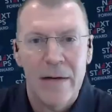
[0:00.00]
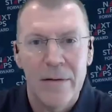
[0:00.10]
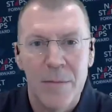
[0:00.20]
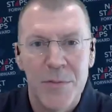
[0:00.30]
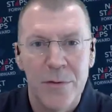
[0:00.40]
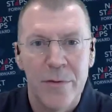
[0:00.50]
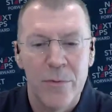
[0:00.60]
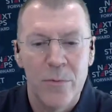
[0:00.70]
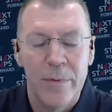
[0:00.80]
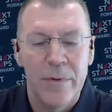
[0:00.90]
how it helps you
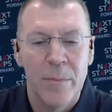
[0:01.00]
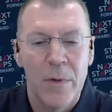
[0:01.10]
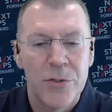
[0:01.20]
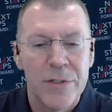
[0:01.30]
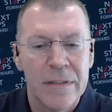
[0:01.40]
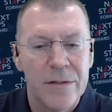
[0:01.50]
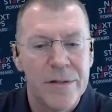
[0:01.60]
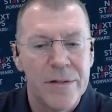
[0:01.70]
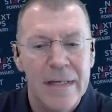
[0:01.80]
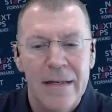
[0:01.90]
through with your
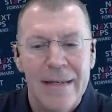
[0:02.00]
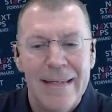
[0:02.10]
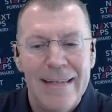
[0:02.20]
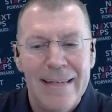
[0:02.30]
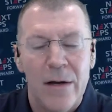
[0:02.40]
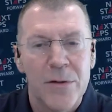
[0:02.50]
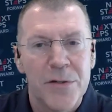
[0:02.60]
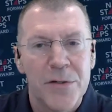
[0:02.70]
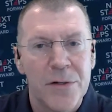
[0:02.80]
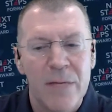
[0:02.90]
emotions. Are there a
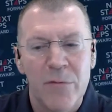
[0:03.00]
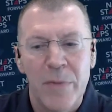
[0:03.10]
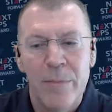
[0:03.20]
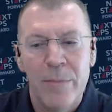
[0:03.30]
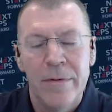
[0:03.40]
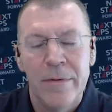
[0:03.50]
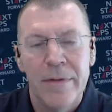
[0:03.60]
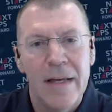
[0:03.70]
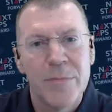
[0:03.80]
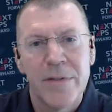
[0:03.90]
certain type of people that
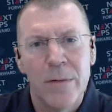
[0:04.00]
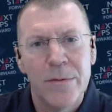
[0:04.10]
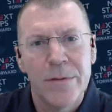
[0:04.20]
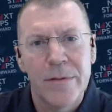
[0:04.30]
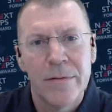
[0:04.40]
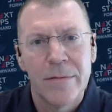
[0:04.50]
it helps the most?